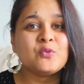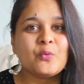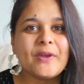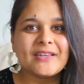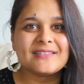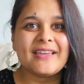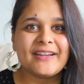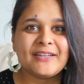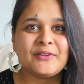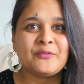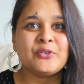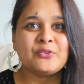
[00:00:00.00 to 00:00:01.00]
so
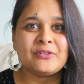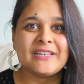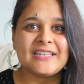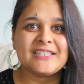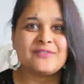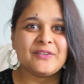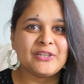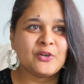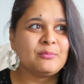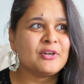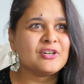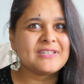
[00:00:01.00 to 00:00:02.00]
excited for today's
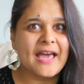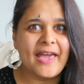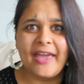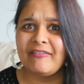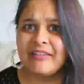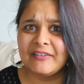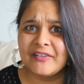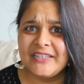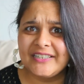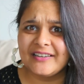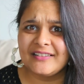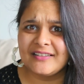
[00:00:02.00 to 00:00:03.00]
video because I have never
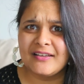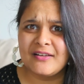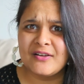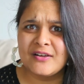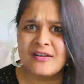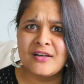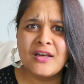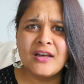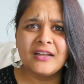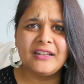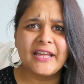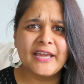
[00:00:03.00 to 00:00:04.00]
done a
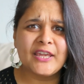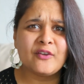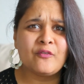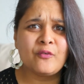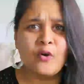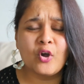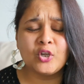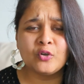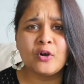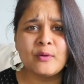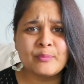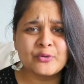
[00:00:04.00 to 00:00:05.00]

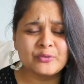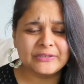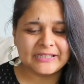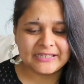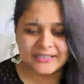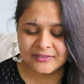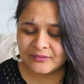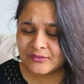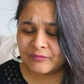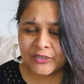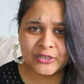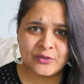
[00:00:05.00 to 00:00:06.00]
follow-up
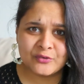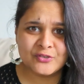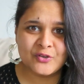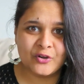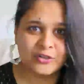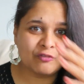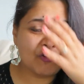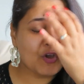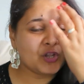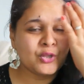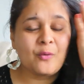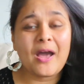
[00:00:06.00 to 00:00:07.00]
routine video sort of,
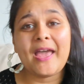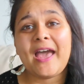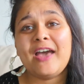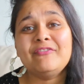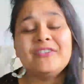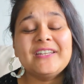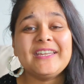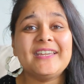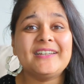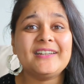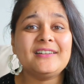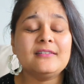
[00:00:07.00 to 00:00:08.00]
although I have
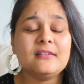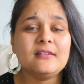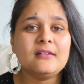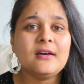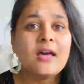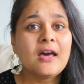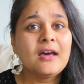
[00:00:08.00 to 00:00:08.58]
created her